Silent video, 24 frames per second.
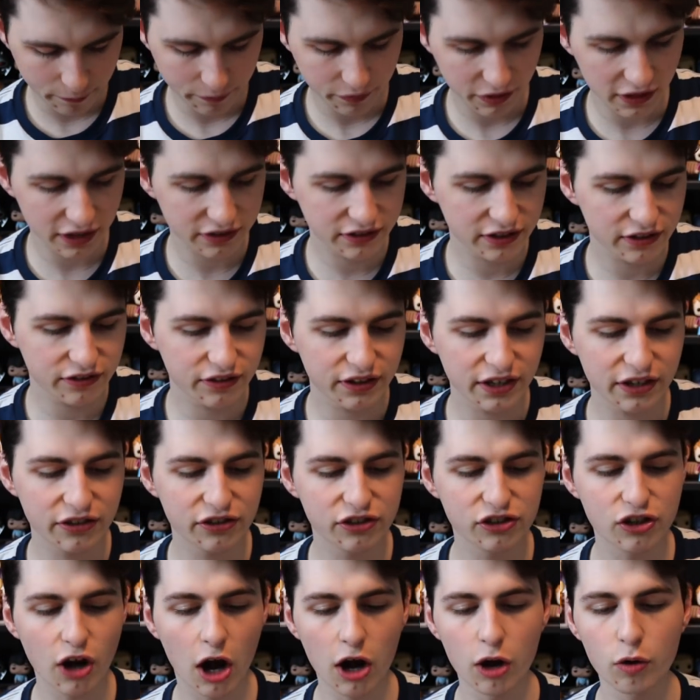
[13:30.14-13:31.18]
This is the
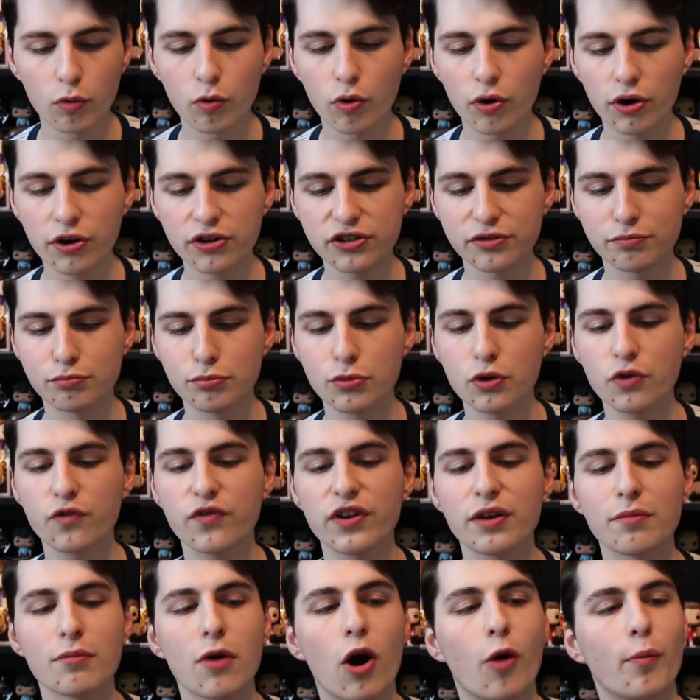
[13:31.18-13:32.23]
Star Wars
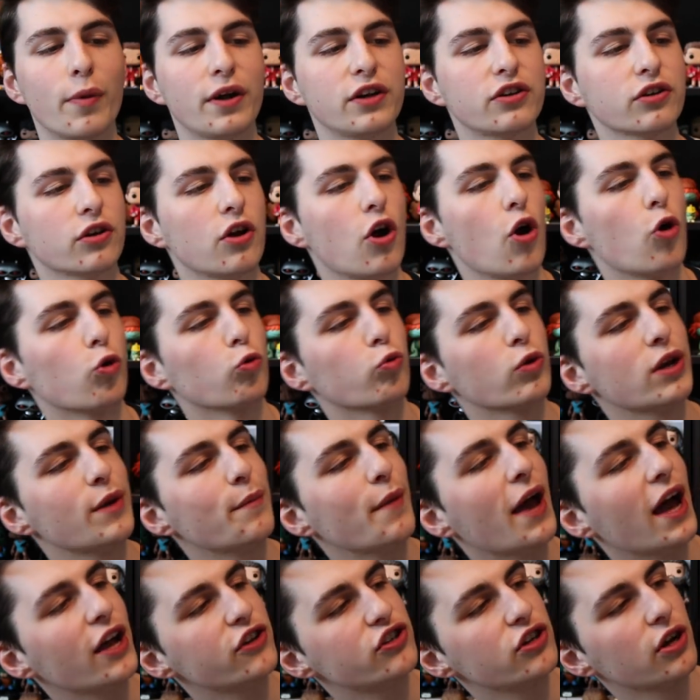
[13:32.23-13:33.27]
Movie Moment
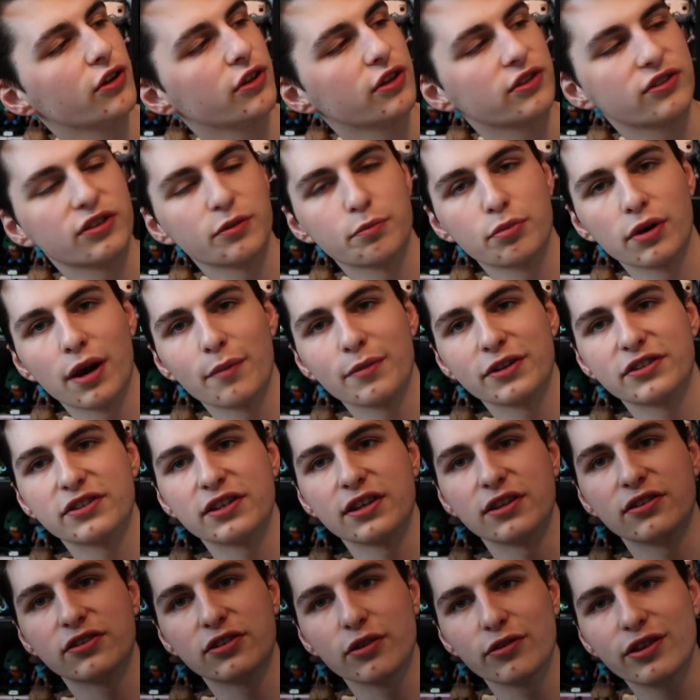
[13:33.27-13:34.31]
rematch on the
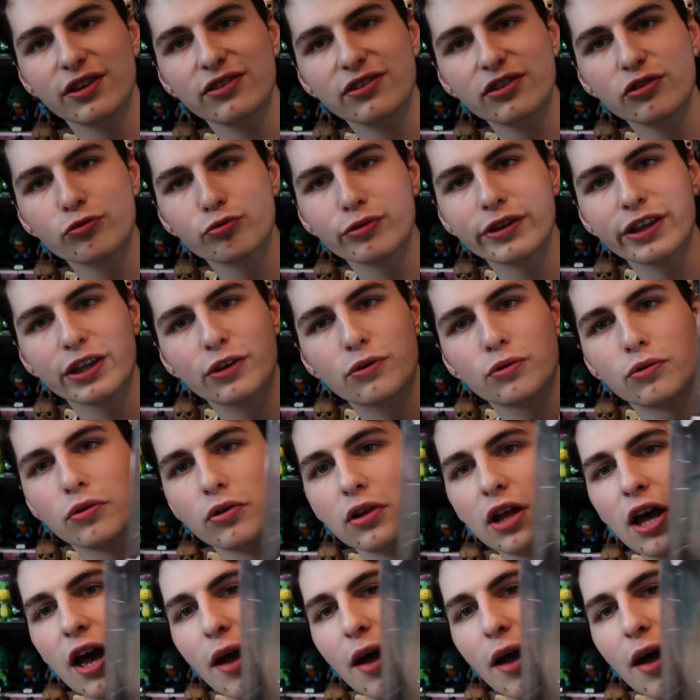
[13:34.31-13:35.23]
Supremacy. So this is really cool